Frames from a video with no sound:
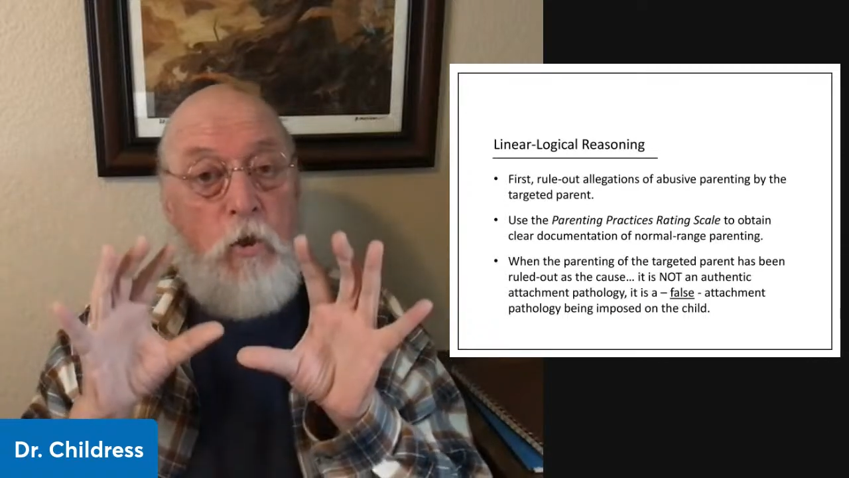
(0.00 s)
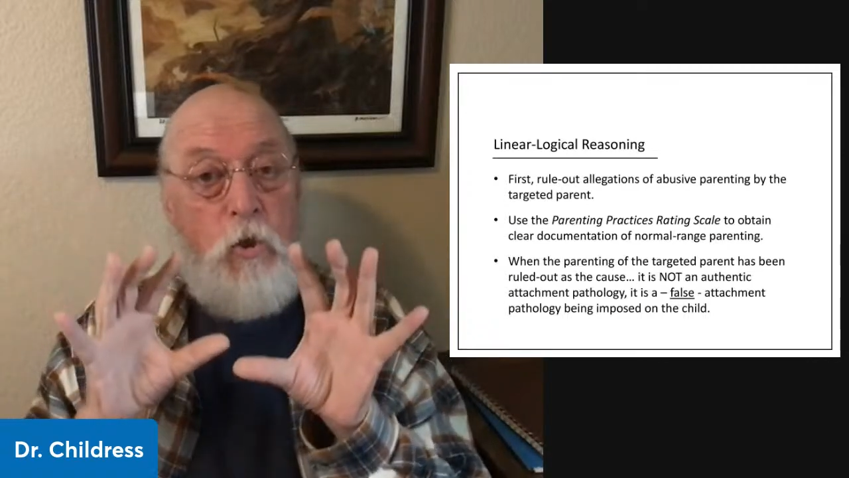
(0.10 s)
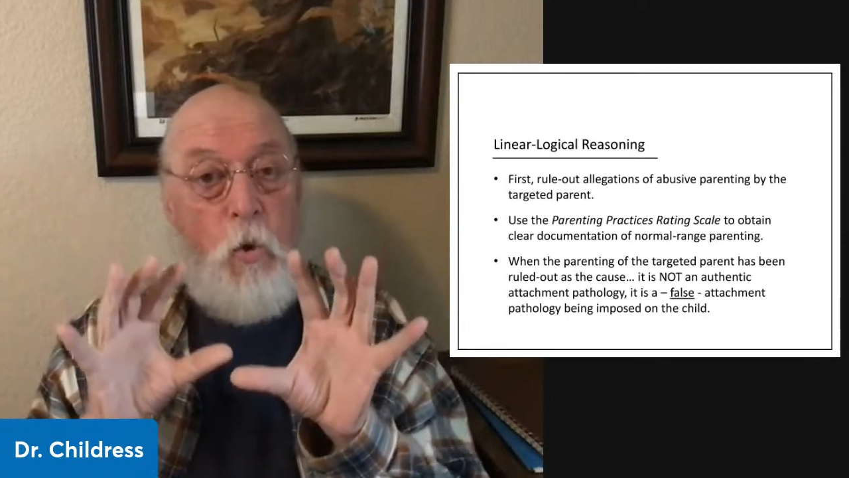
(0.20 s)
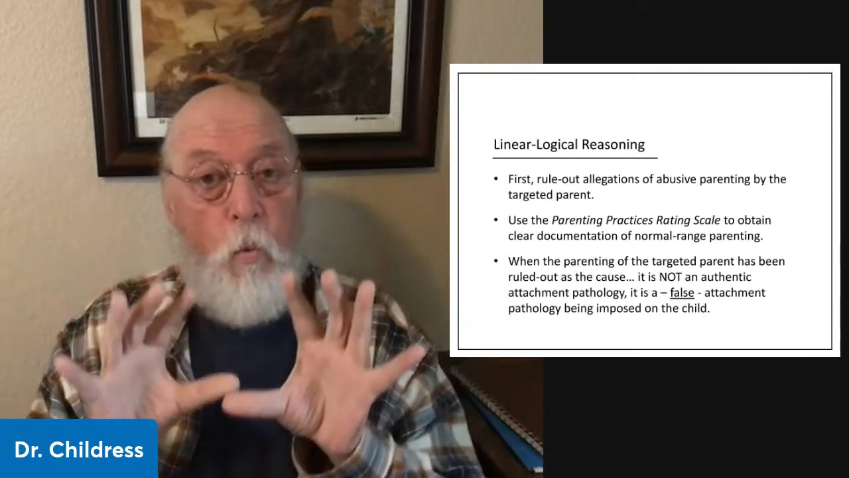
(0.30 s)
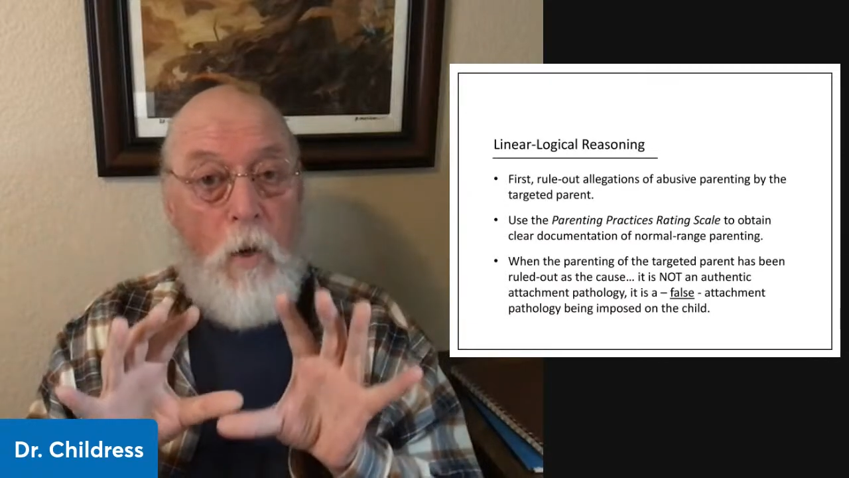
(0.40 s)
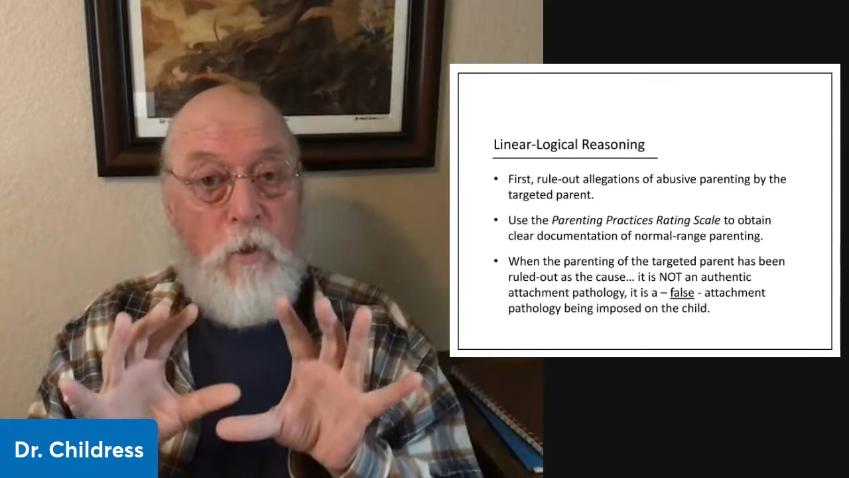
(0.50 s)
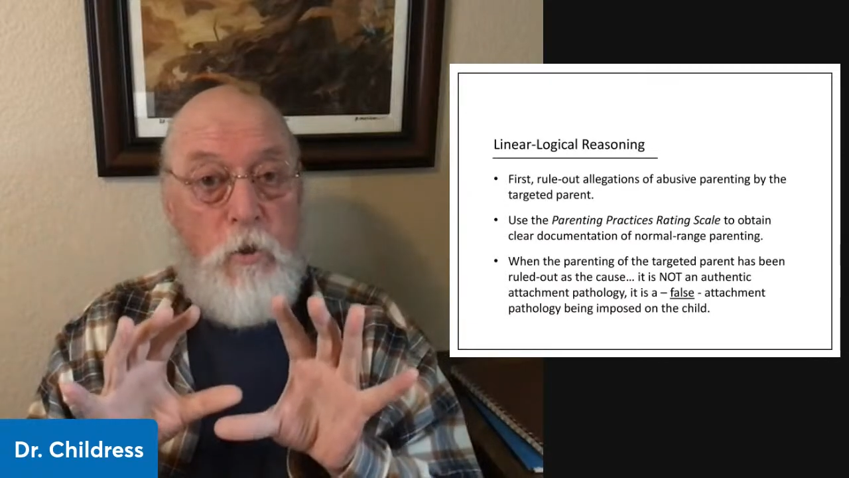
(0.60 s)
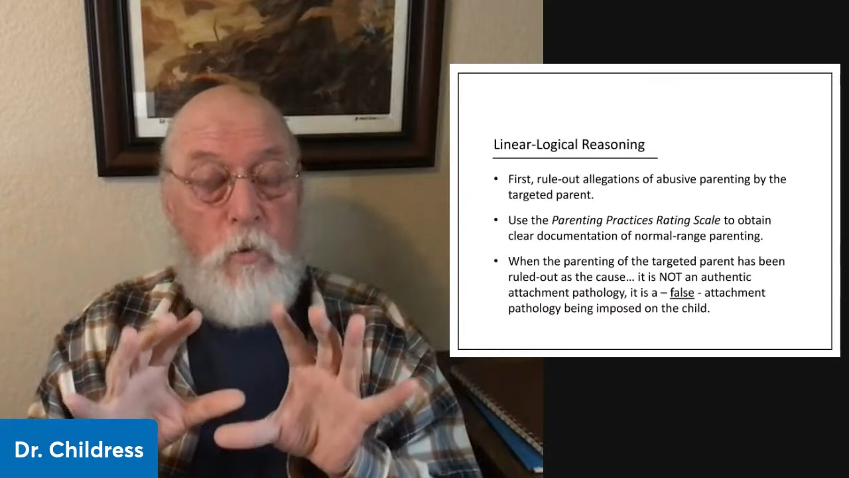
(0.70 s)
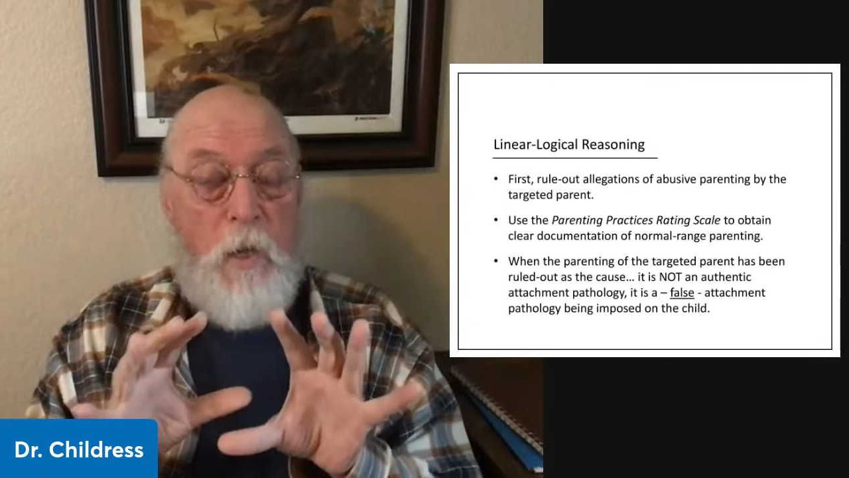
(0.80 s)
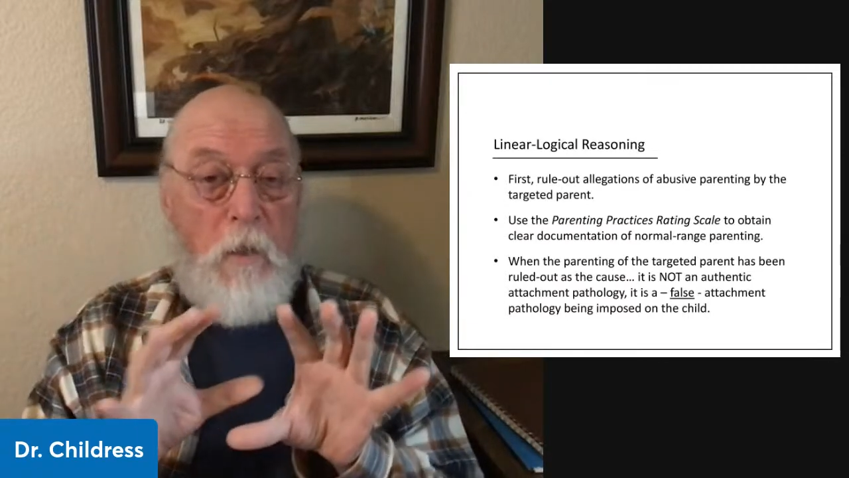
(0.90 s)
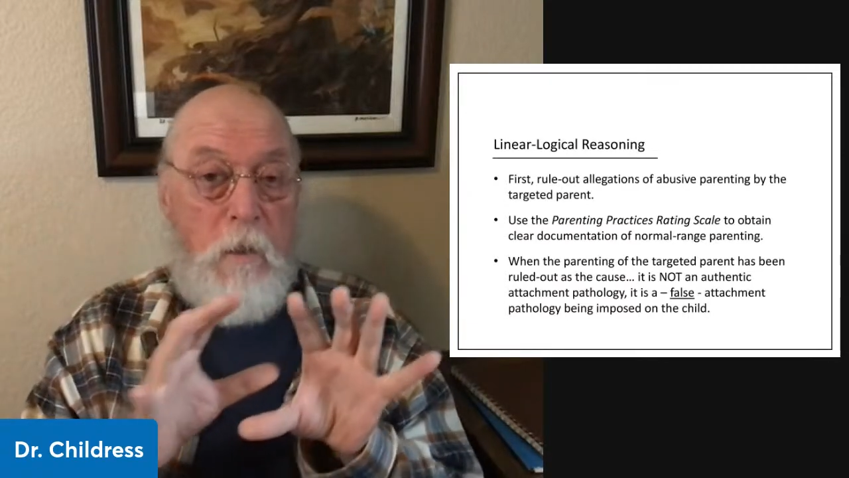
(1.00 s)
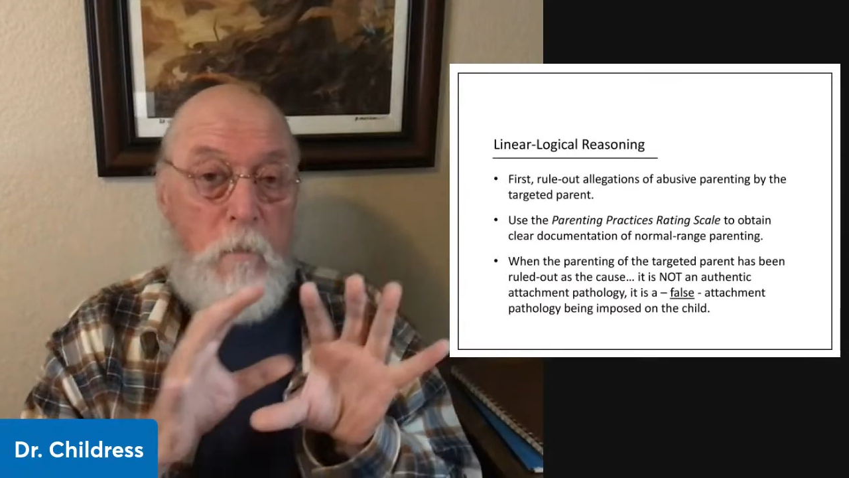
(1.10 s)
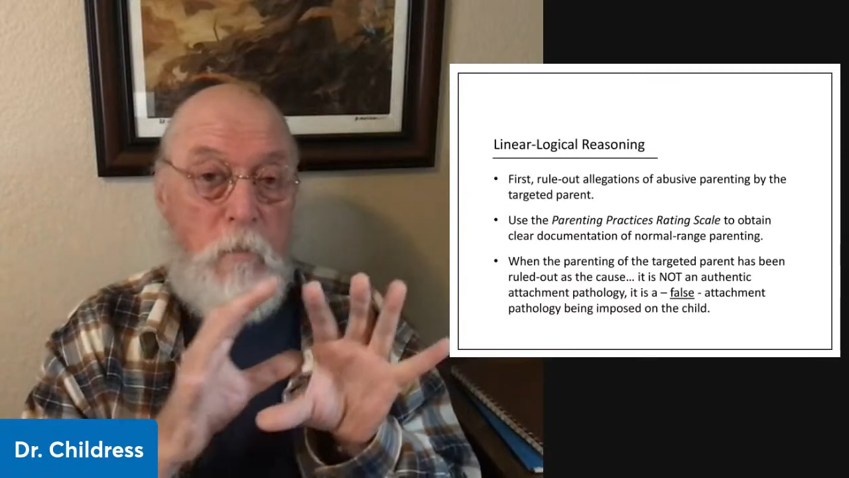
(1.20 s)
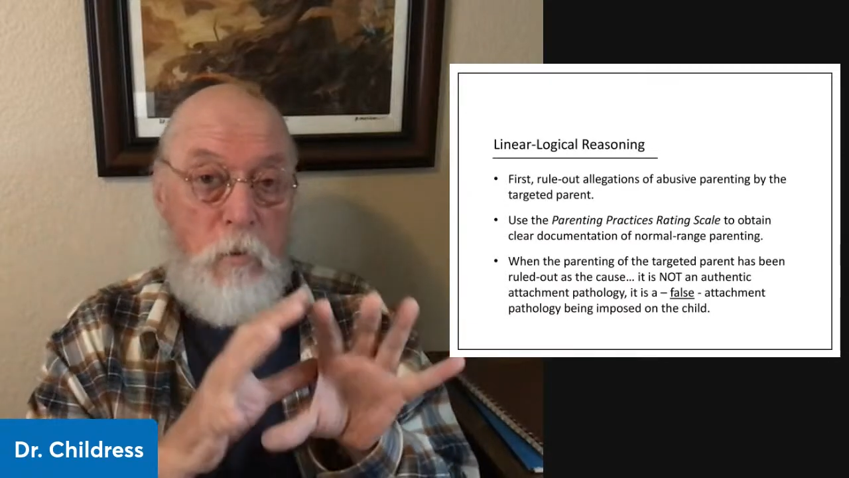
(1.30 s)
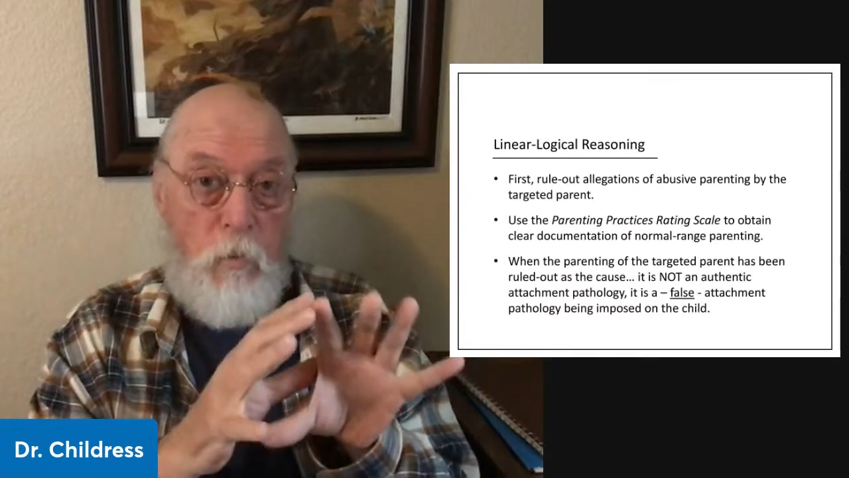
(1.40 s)
So once you get
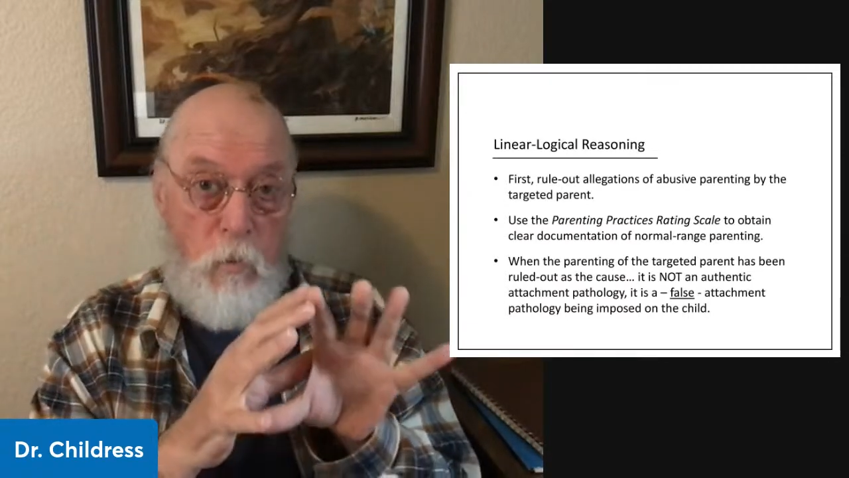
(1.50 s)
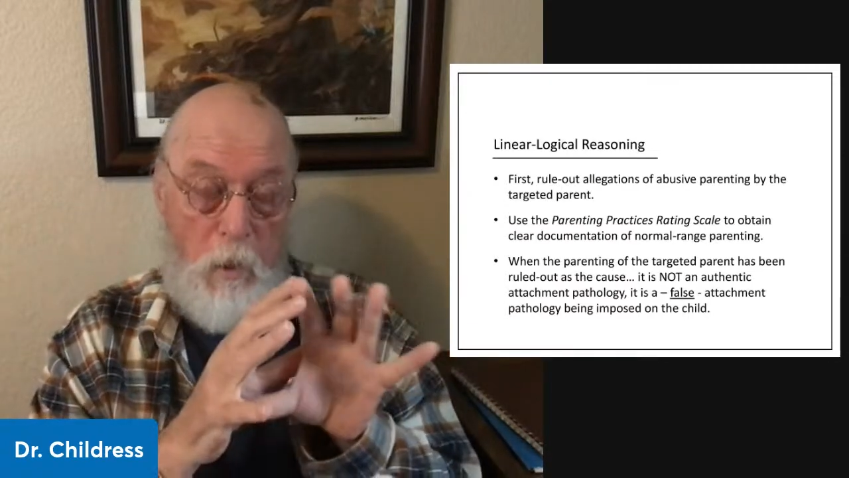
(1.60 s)
them to